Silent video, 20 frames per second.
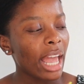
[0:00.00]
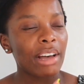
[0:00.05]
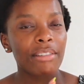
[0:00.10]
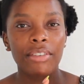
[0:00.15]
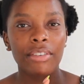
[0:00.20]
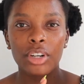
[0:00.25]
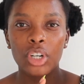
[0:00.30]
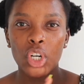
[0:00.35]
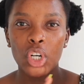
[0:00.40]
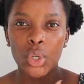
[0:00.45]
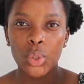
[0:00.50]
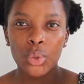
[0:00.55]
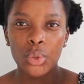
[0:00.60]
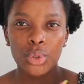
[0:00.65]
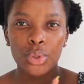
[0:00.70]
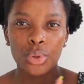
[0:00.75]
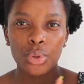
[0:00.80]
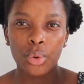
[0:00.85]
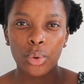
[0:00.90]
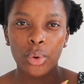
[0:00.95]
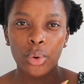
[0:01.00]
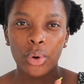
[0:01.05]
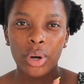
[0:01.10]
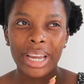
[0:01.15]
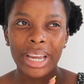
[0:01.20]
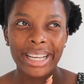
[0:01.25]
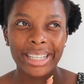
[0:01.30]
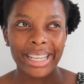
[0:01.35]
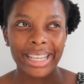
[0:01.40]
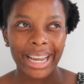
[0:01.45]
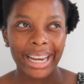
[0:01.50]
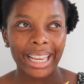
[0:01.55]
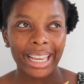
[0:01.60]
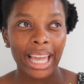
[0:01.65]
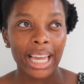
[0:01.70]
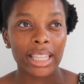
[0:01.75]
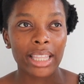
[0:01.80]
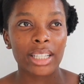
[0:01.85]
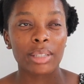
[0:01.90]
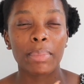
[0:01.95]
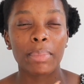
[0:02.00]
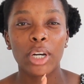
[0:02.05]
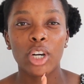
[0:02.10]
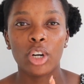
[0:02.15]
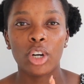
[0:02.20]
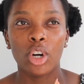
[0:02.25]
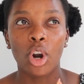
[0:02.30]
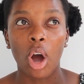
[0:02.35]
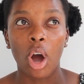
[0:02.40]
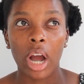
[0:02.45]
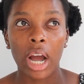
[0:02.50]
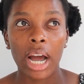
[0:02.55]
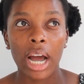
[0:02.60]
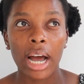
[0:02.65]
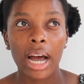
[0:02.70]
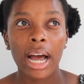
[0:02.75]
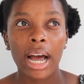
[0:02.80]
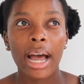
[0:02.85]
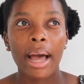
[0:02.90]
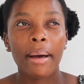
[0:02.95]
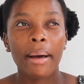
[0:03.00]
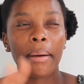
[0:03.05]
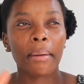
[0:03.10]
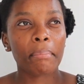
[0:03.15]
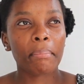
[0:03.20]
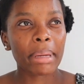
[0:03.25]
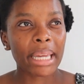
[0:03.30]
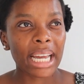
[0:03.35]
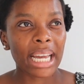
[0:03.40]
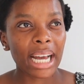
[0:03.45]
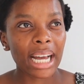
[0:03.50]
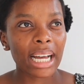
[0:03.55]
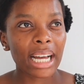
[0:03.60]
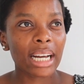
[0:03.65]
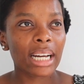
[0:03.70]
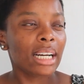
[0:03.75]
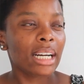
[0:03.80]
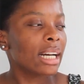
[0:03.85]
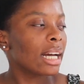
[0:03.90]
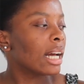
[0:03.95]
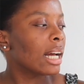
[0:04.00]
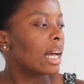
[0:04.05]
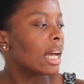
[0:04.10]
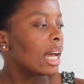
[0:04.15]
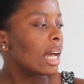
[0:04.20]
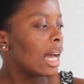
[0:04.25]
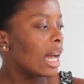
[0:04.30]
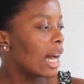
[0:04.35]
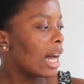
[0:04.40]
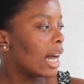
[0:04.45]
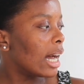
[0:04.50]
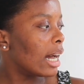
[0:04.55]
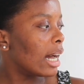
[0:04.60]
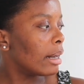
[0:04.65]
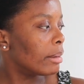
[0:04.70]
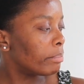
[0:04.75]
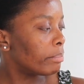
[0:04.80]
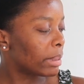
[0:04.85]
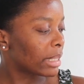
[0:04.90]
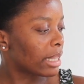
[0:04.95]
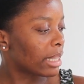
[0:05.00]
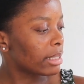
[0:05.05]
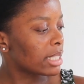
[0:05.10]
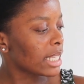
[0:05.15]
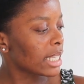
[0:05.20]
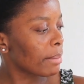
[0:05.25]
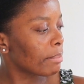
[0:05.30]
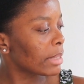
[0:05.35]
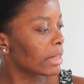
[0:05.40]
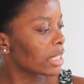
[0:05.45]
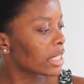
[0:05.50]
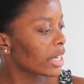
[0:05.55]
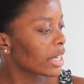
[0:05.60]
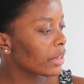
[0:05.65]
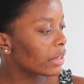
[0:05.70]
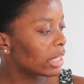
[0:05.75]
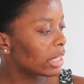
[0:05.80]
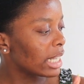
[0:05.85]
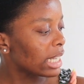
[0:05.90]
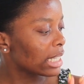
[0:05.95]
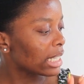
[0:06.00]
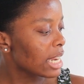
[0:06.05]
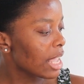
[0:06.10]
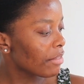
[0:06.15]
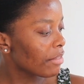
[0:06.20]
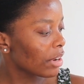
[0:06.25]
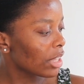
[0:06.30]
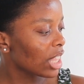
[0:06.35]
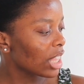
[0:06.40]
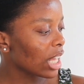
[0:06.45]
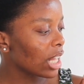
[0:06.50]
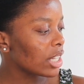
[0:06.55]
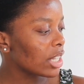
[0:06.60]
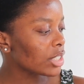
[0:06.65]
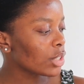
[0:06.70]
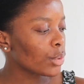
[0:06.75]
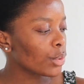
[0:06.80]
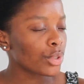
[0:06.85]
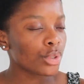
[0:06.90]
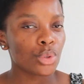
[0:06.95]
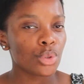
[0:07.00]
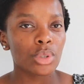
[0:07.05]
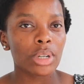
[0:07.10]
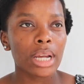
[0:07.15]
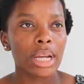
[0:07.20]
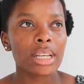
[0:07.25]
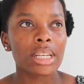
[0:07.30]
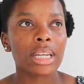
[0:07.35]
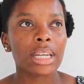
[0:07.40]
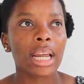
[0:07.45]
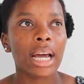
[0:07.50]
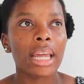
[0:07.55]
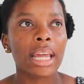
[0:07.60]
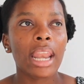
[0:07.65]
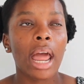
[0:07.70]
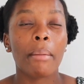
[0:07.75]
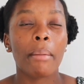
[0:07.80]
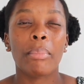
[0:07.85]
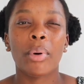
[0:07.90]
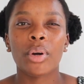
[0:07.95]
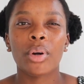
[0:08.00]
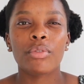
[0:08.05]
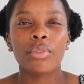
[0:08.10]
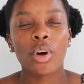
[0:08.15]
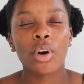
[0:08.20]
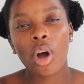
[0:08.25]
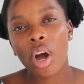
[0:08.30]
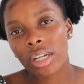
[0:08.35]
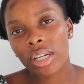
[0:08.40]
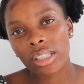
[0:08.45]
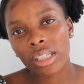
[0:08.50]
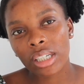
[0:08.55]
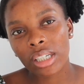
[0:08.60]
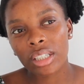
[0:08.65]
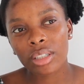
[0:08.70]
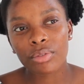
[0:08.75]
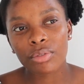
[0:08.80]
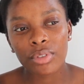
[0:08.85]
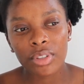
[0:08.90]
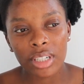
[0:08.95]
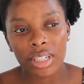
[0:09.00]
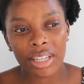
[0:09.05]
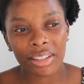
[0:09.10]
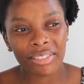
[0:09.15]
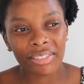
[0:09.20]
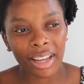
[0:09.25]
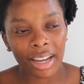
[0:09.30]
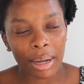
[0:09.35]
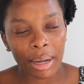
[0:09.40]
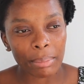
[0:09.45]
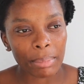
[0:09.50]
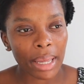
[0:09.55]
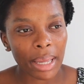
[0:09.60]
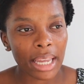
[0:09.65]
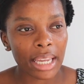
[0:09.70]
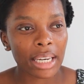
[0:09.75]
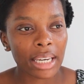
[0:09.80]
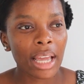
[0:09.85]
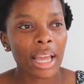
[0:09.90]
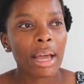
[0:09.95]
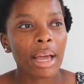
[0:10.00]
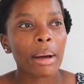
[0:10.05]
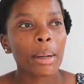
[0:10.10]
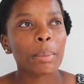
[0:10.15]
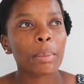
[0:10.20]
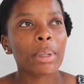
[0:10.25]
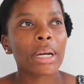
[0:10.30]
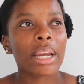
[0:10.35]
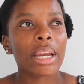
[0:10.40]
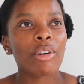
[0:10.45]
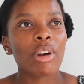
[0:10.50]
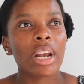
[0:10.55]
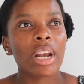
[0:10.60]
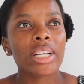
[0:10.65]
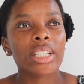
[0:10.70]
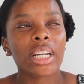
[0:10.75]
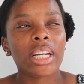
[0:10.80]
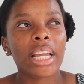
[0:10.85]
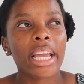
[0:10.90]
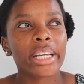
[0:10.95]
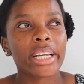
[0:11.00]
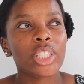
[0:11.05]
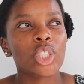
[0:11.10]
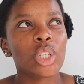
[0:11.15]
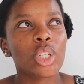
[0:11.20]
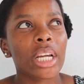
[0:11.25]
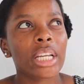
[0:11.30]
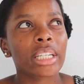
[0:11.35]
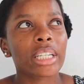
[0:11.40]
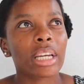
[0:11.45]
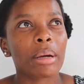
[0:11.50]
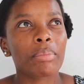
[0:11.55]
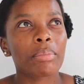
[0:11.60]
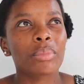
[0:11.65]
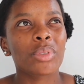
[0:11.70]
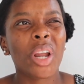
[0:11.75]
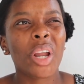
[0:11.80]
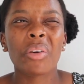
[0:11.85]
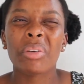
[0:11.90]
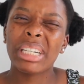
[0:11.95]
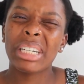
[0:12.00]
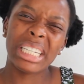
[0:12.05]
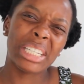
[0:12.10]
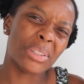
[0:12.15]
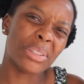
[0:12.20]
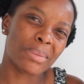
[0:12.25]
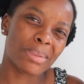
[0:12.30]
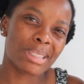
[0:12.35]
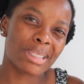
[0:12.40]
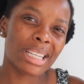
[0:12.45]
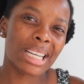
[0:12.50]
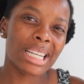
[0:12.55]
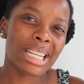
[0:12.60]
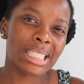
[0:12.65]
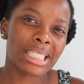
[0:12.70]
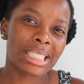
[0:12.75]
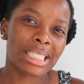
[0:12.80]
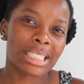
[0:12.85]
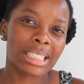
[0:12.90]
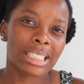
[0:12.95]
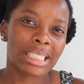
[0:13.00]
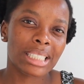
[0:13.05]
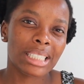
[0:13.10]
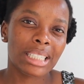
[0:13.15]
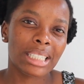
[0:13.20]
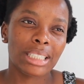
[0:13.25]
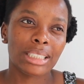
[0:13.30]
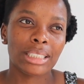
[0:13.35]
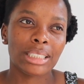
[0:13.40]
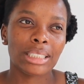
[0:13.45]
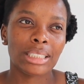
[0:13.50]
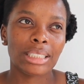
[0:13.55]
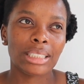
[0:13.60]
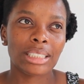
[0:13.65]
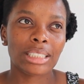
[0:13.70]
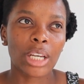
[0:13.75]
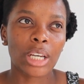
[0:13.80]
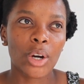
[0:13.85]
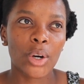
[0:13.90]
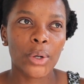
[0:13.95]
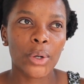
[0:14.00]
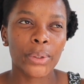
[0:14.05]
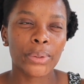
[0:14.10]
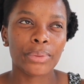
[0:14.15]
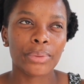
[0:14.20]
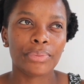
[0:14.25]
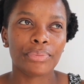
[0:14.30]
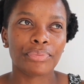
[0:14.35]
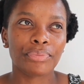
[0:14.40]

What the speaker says: have a nude throw exactly like this, but longer, bigger, but the same material and everything else. It was 2.99. I bought it for content for the Nivea campaign, but I realized that I actually ended up not really using it. So